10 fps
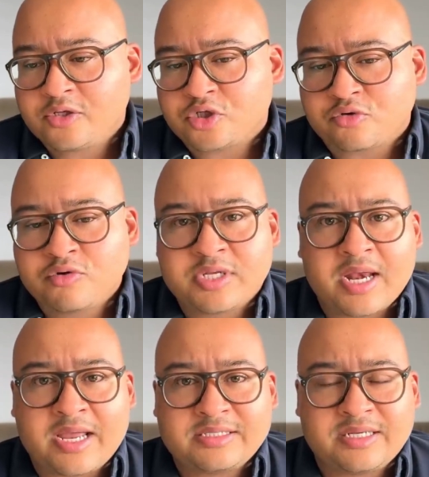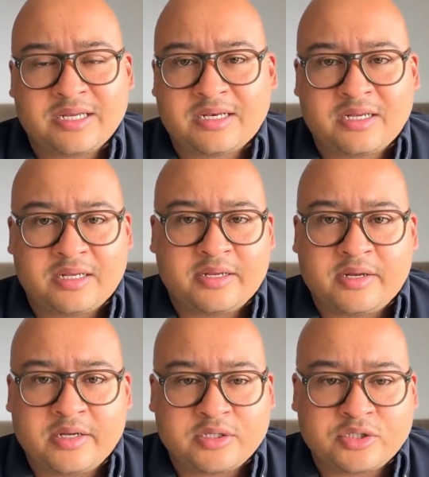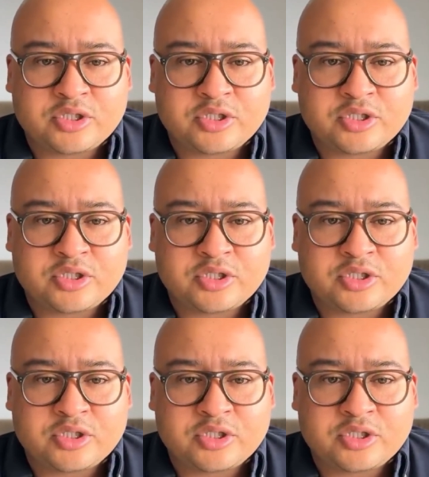scrutinizing it, you